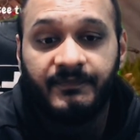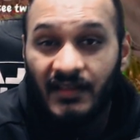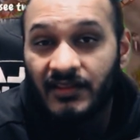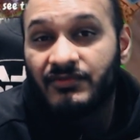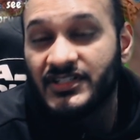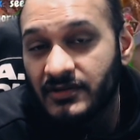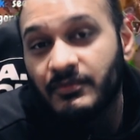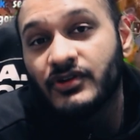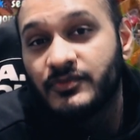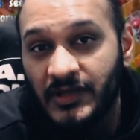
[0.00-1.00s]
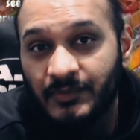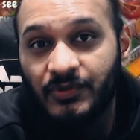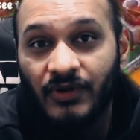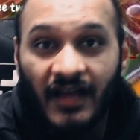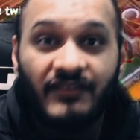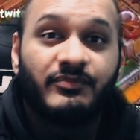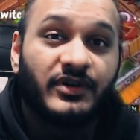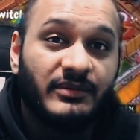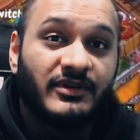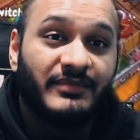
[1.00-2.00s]
Now the reason most people have
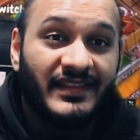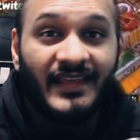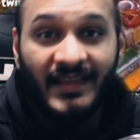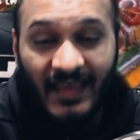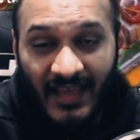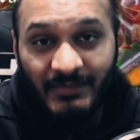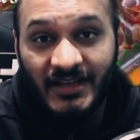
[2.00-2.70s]
premium in their game